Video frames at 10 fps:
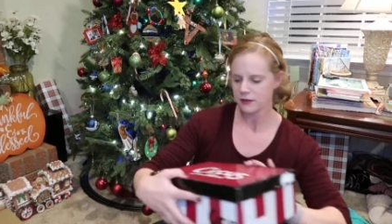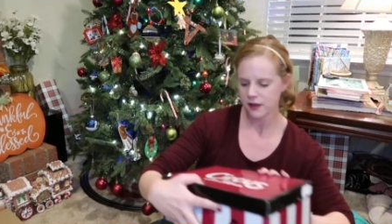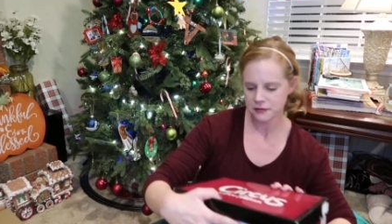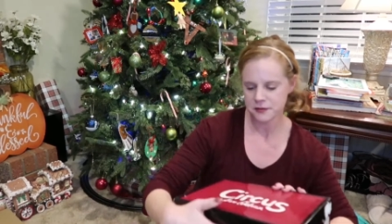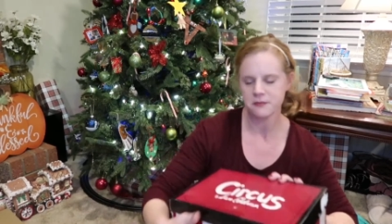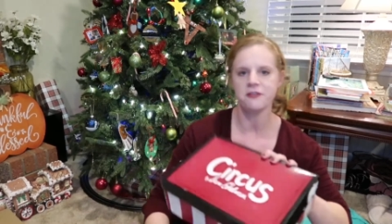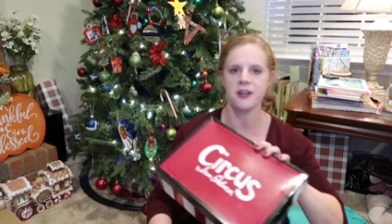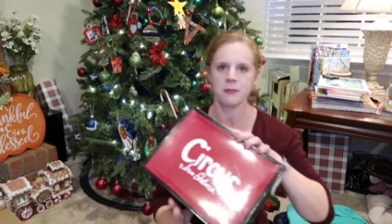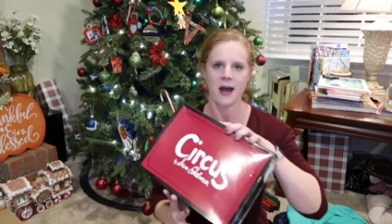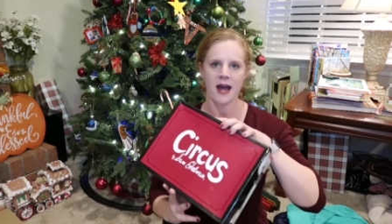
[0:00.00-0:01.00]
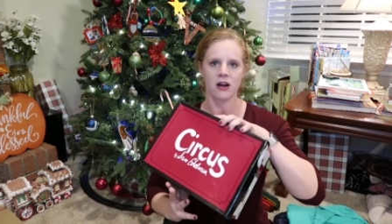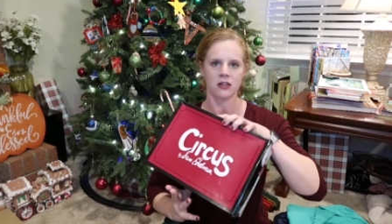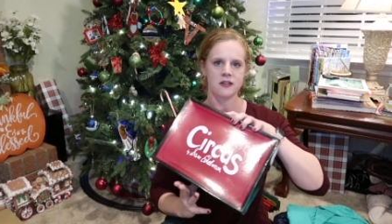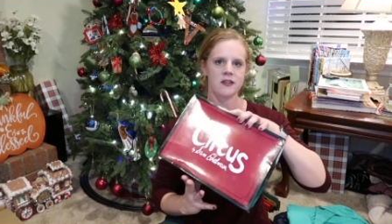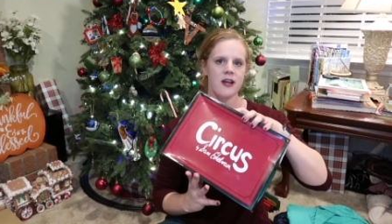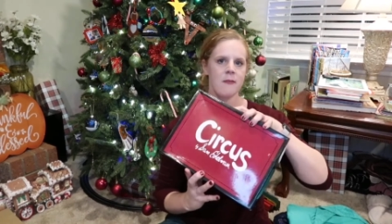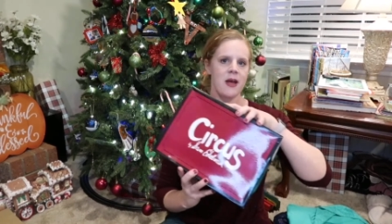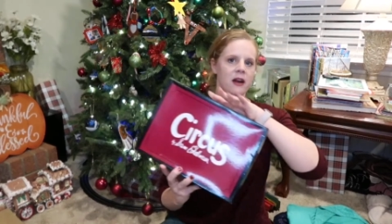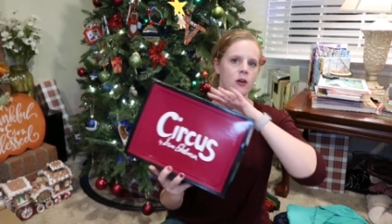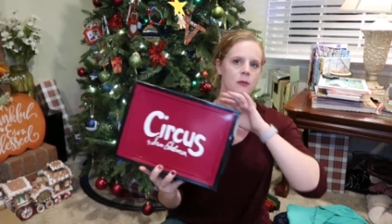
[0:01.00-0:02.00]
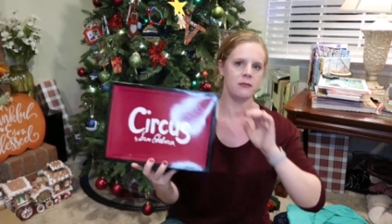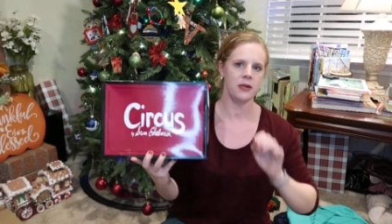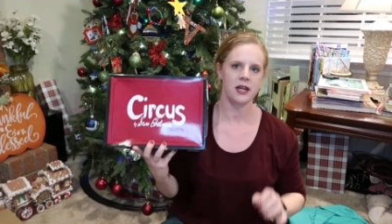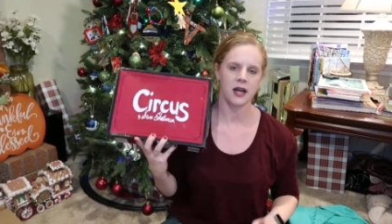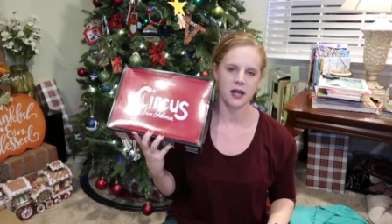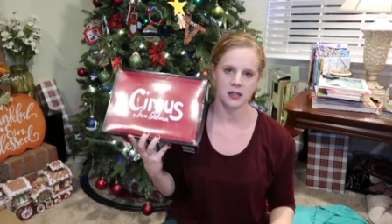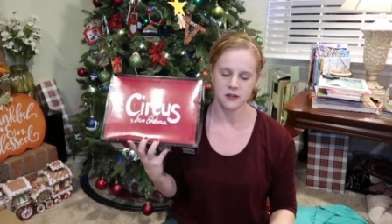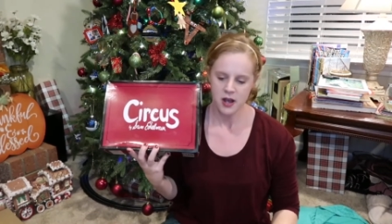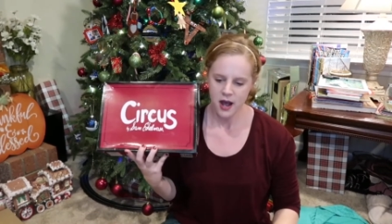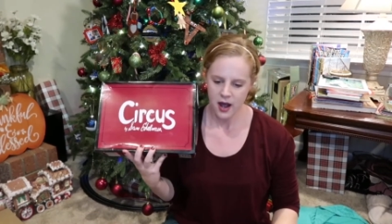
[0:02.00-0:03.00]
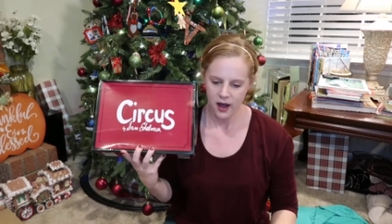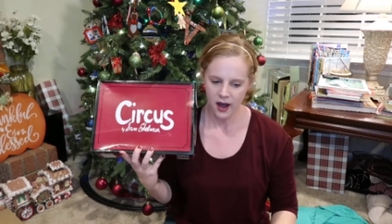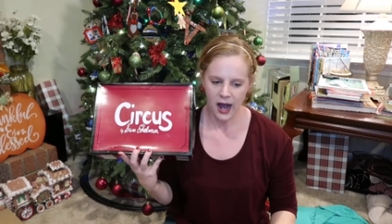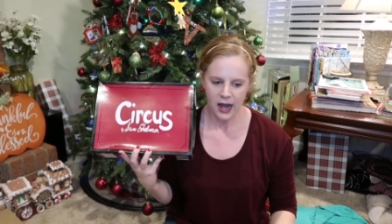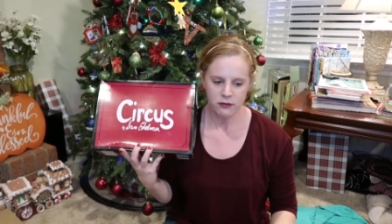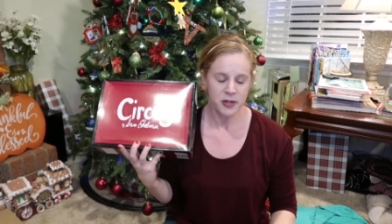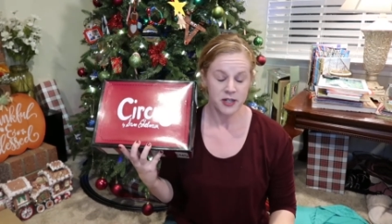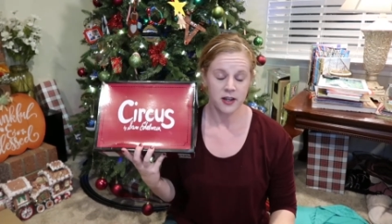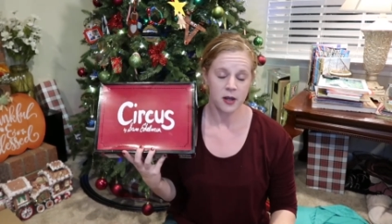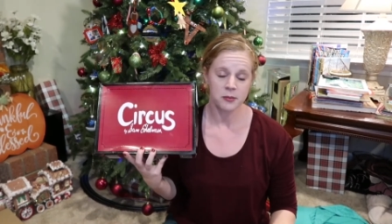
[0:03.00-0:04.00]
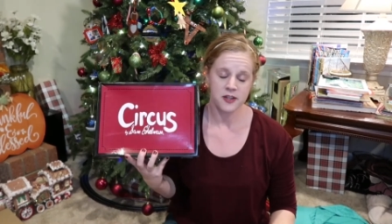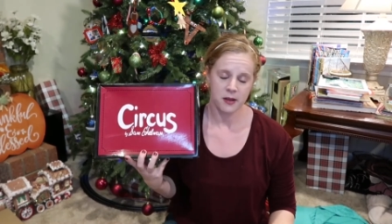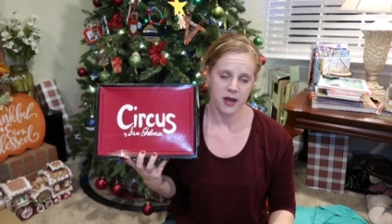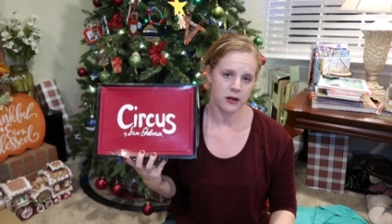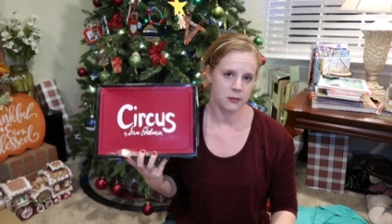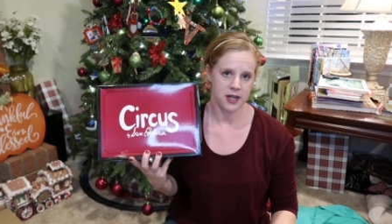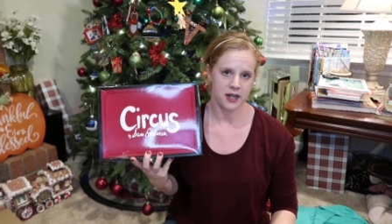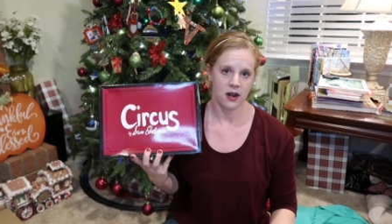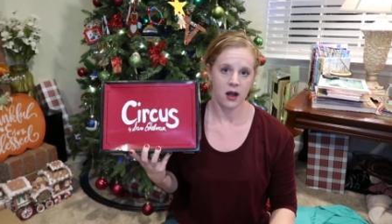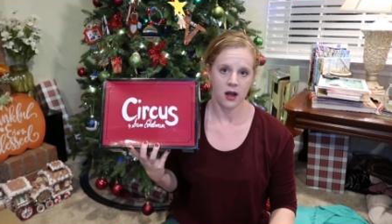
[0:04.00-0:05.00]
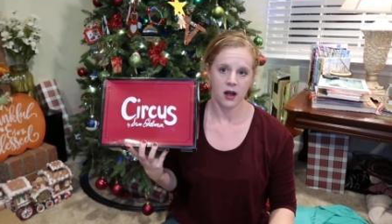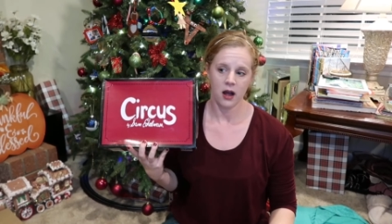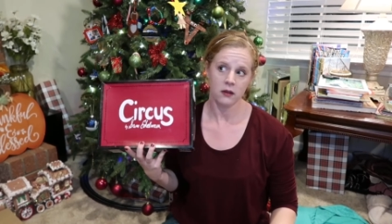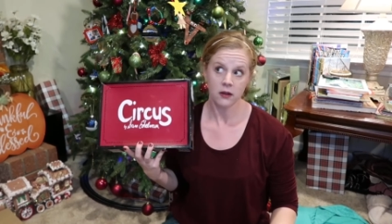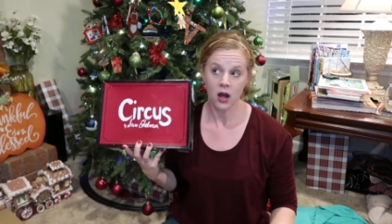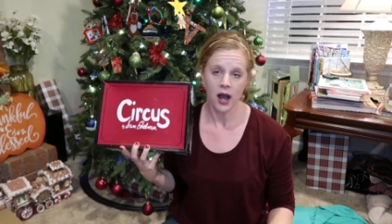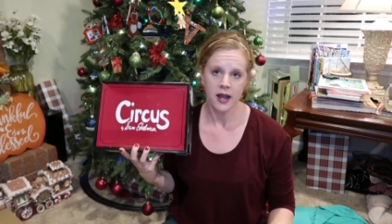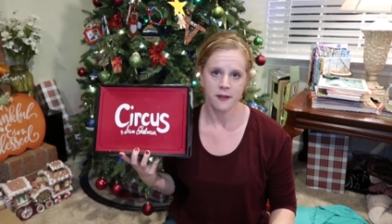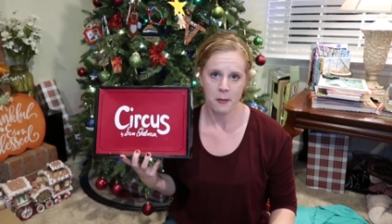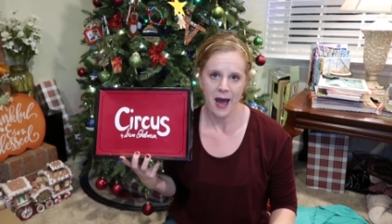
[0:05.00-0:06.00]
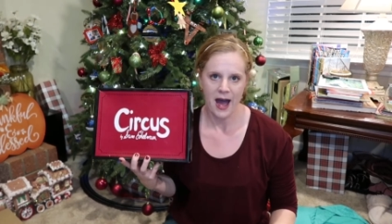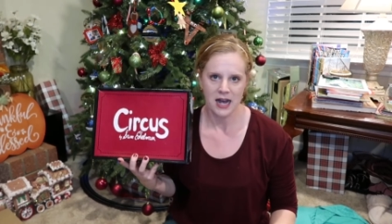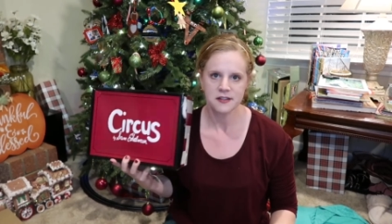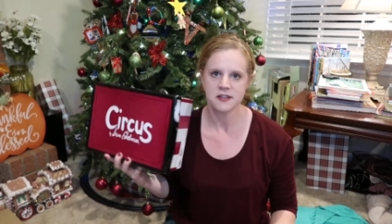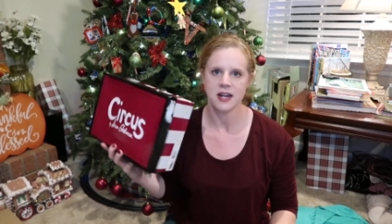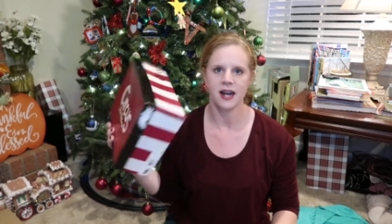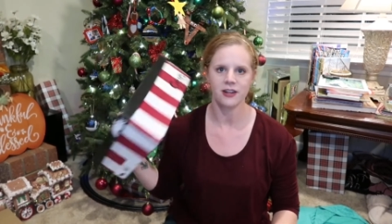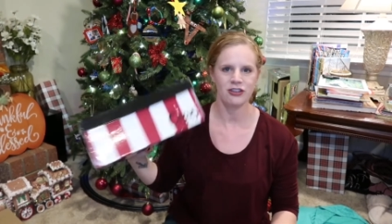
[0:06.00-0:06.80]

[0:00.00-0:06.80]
would love some feedback on Sam Edelman, because I've picked up Sam Edelman a lot in the past, and